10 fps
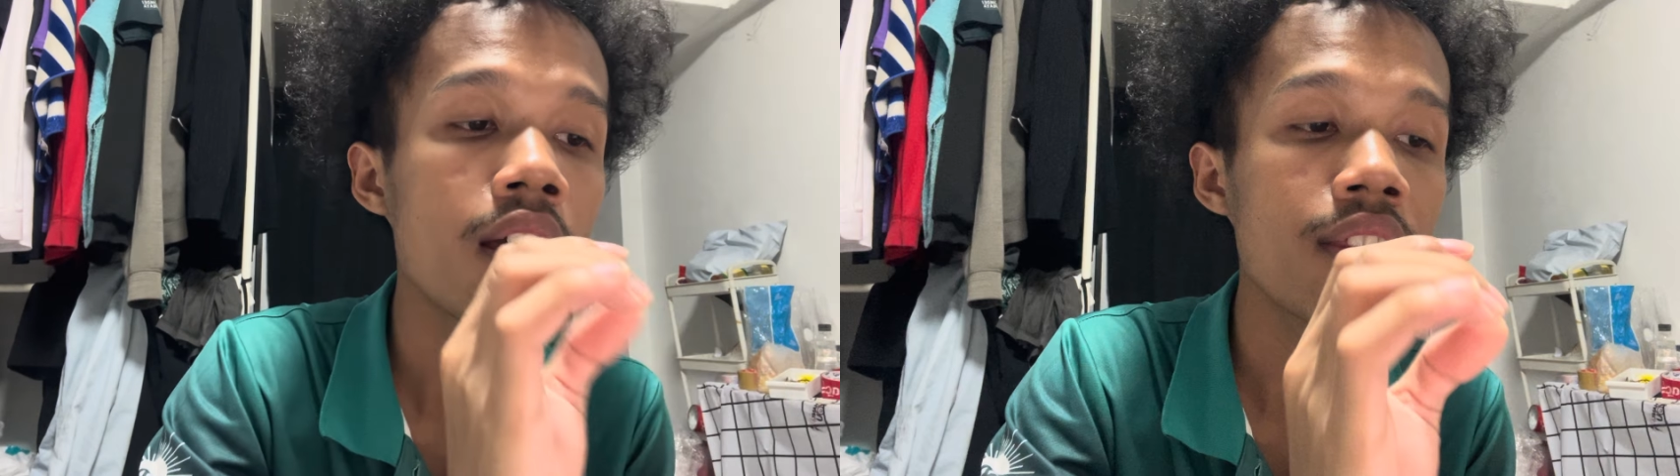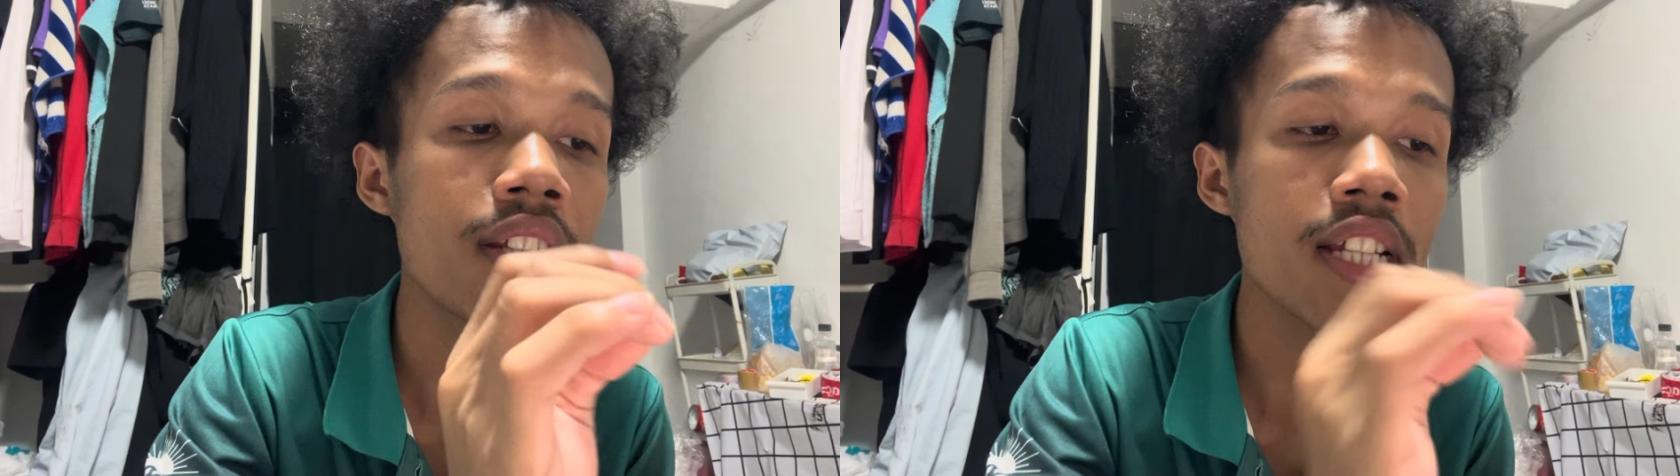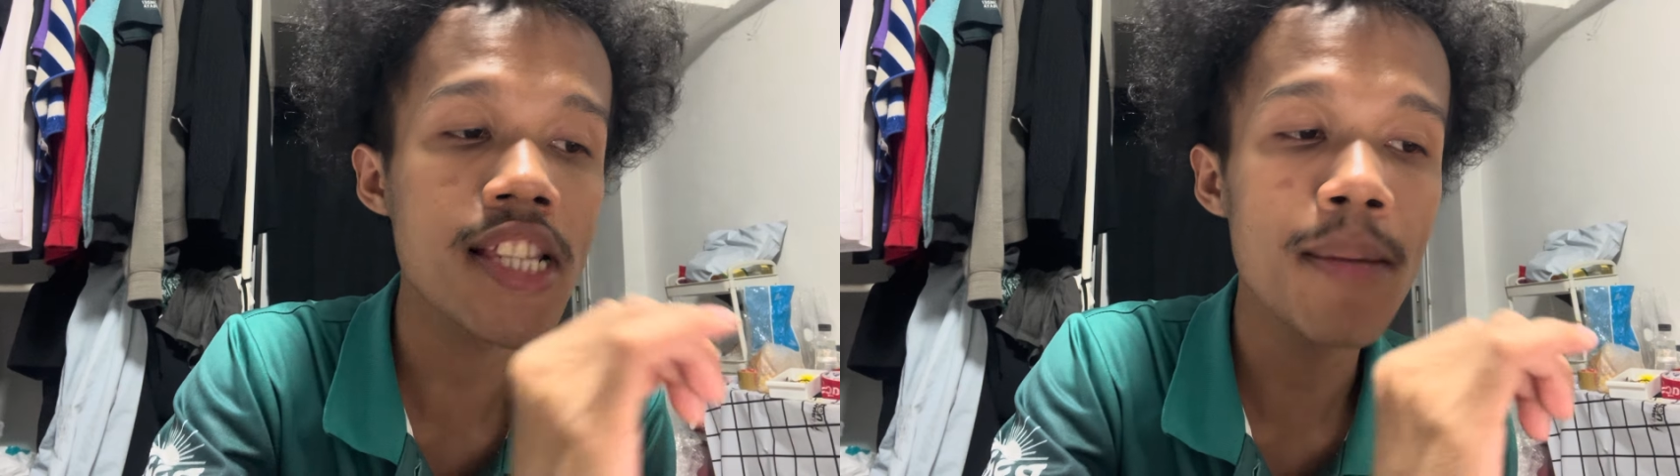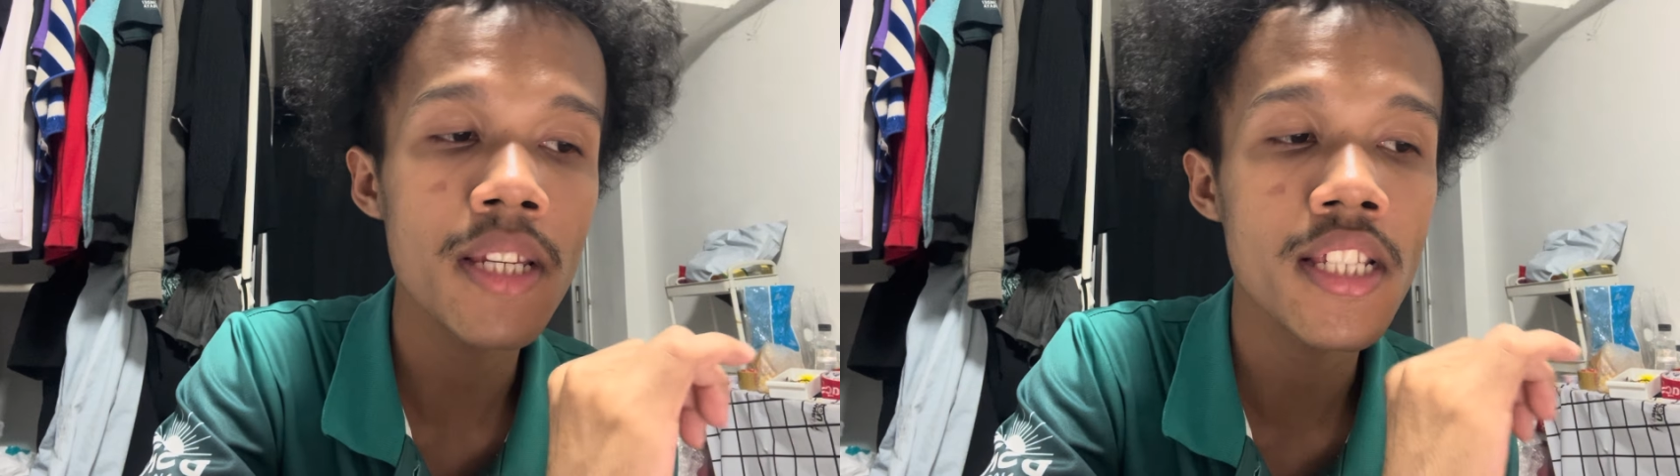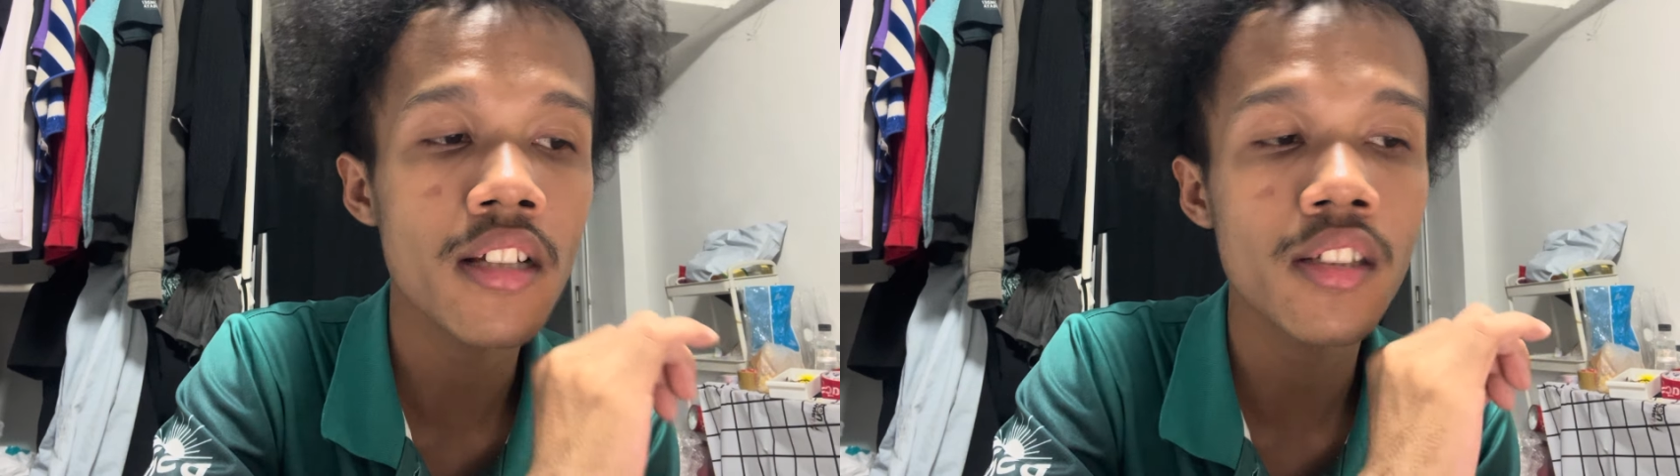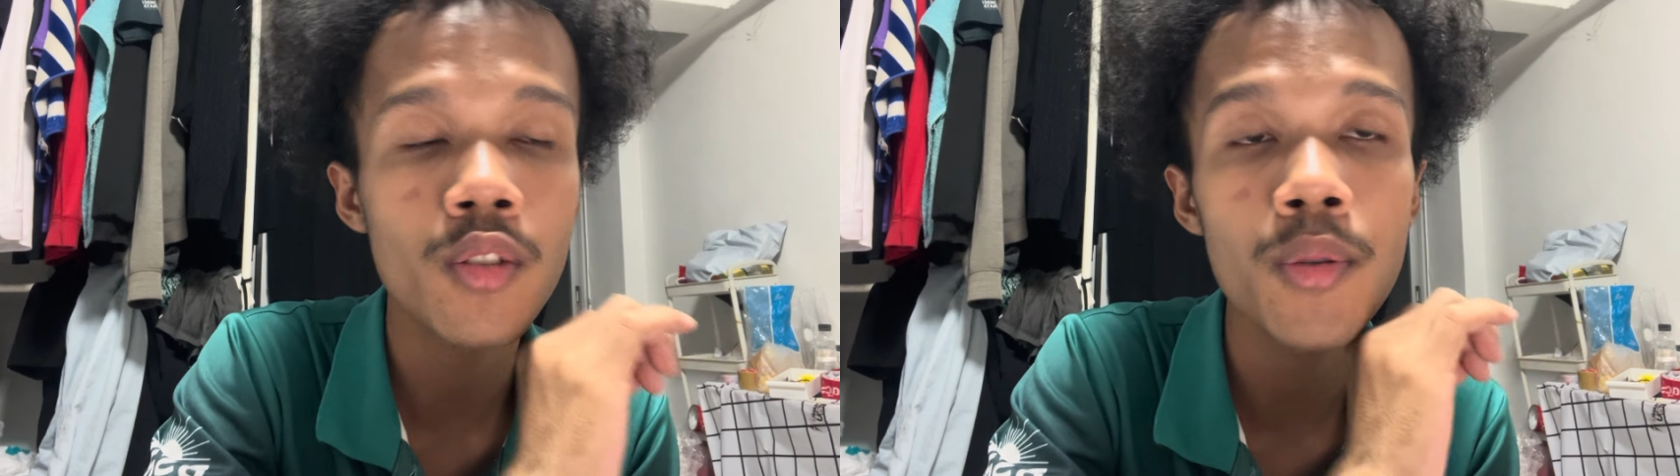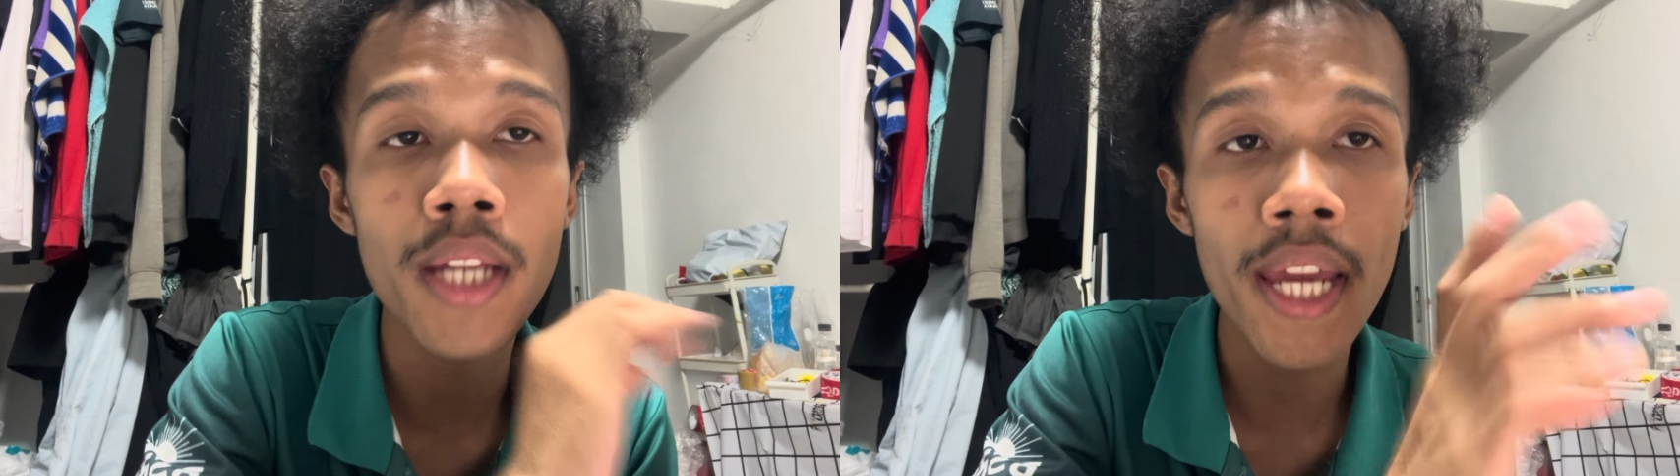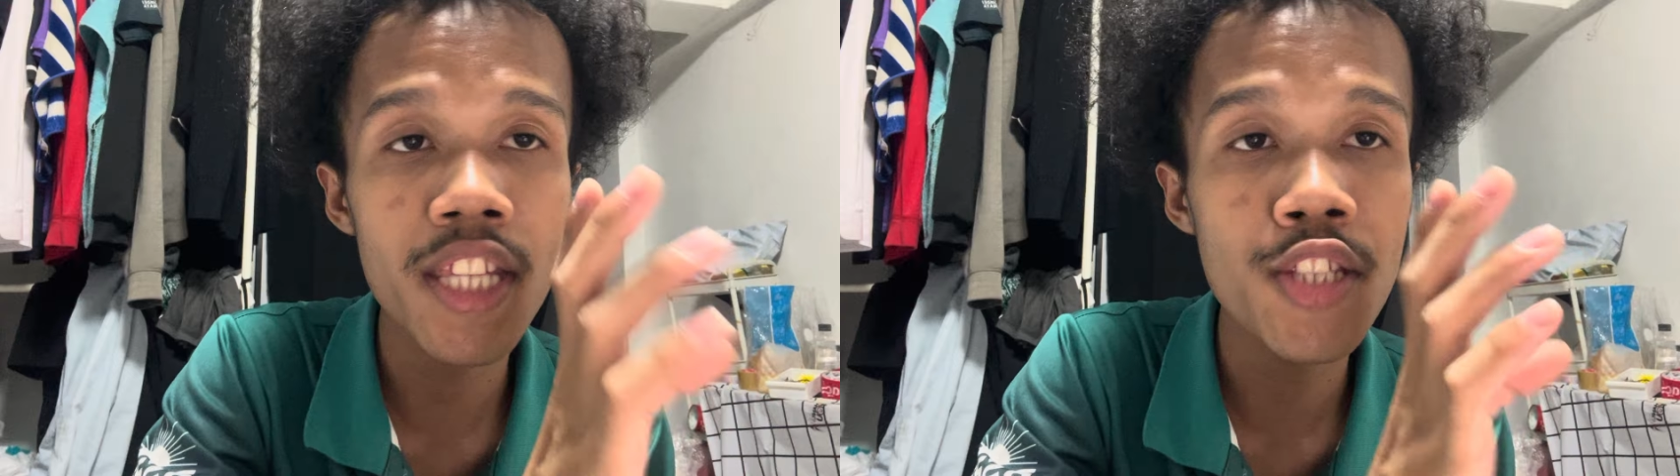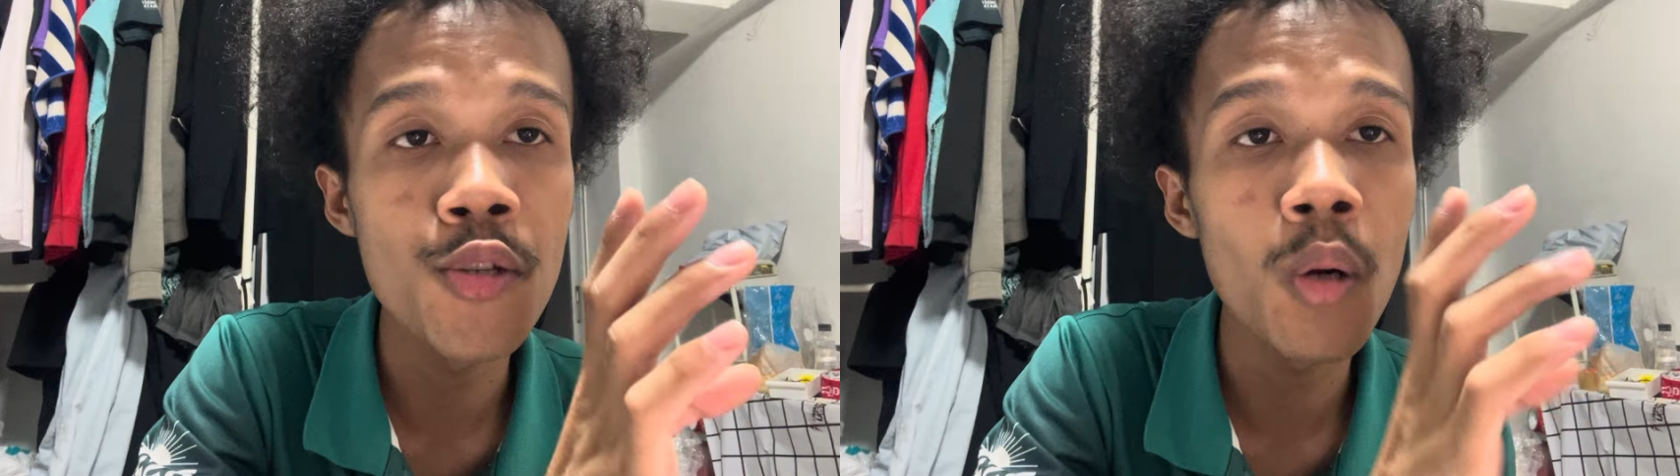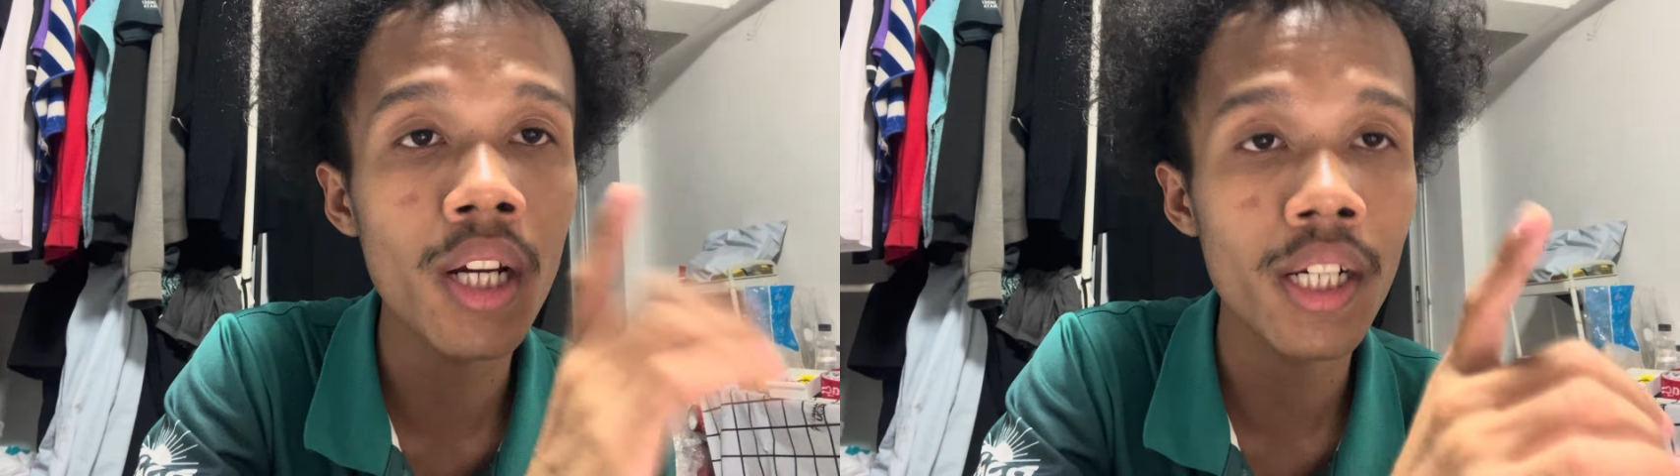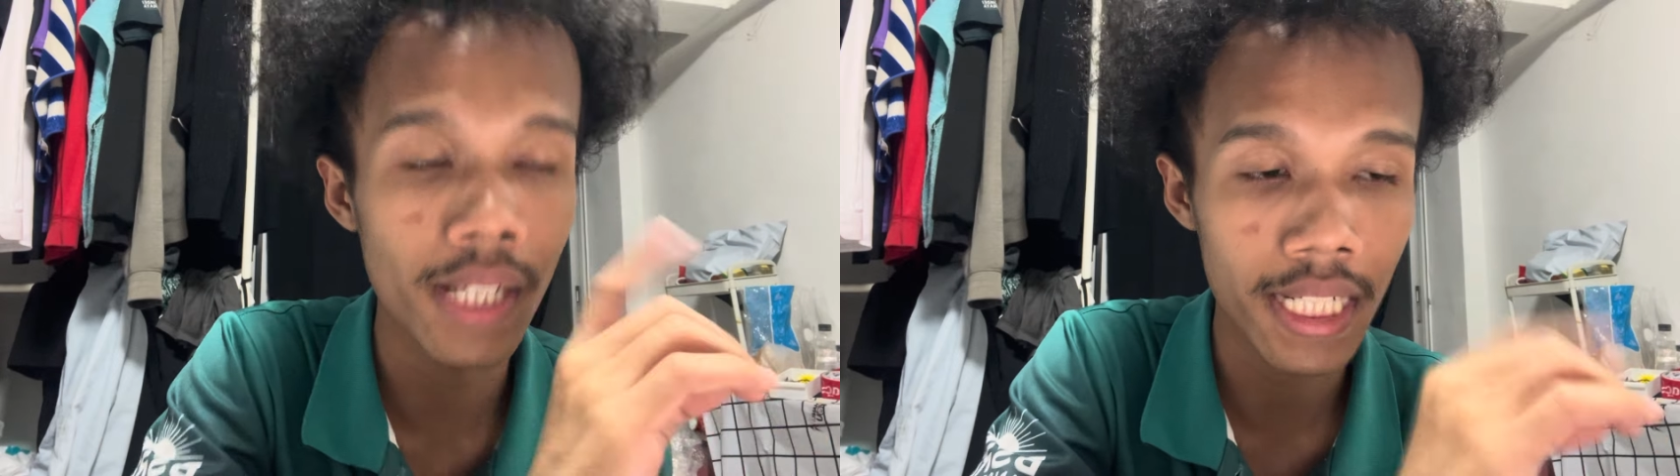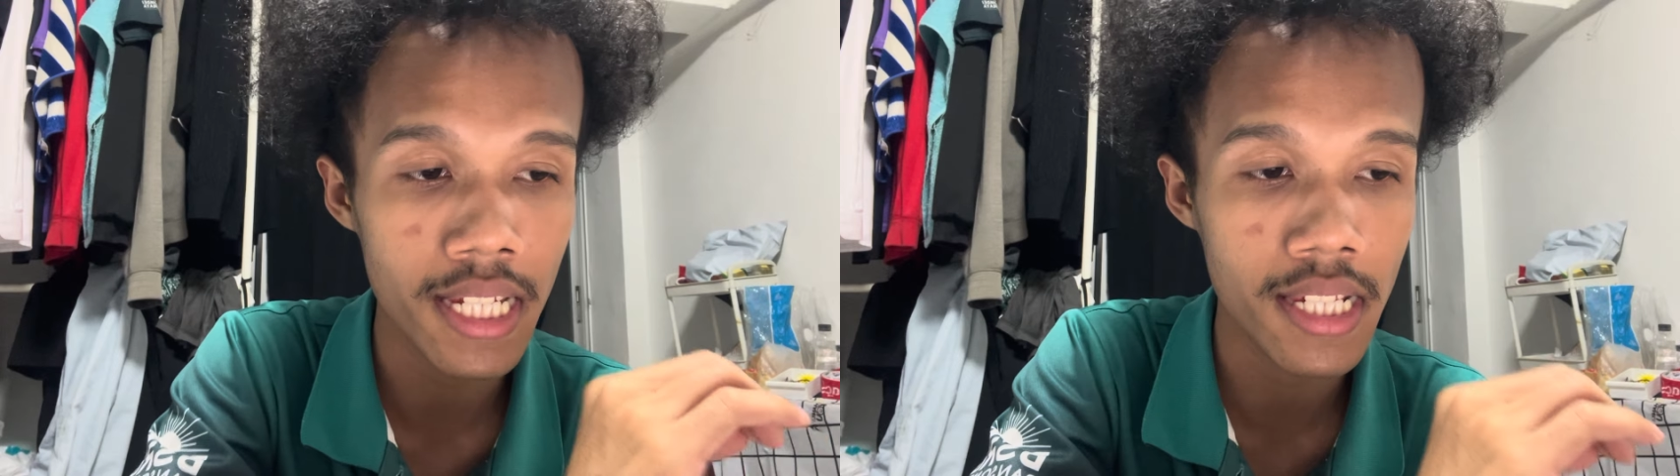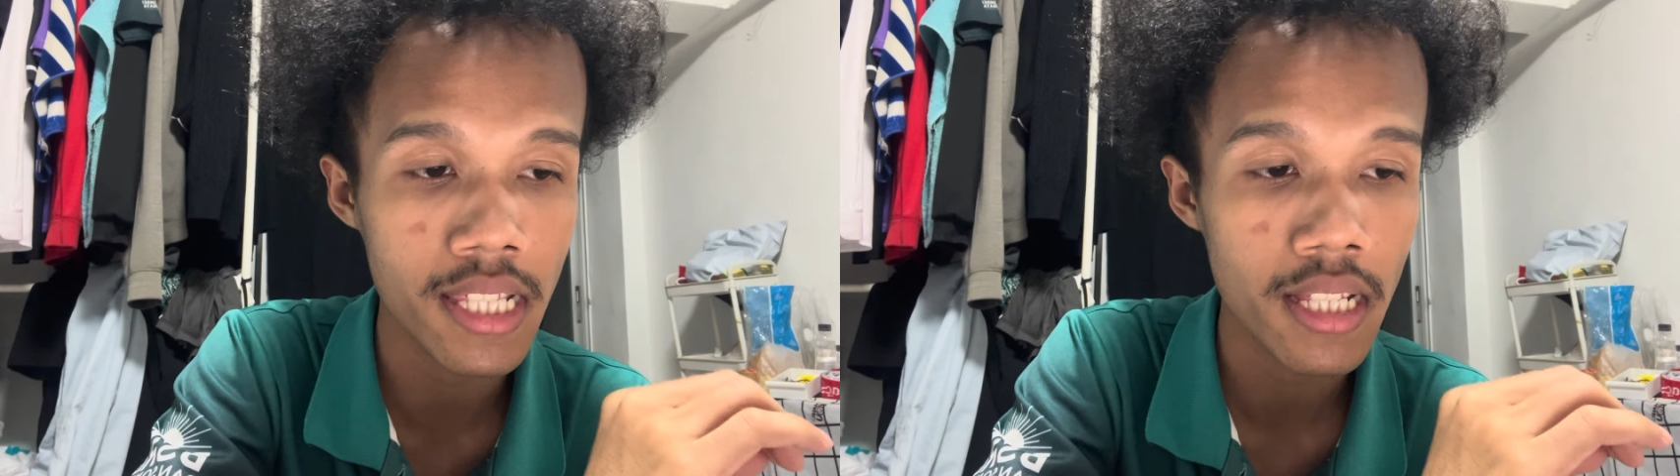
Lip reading: the next step is to create your characters.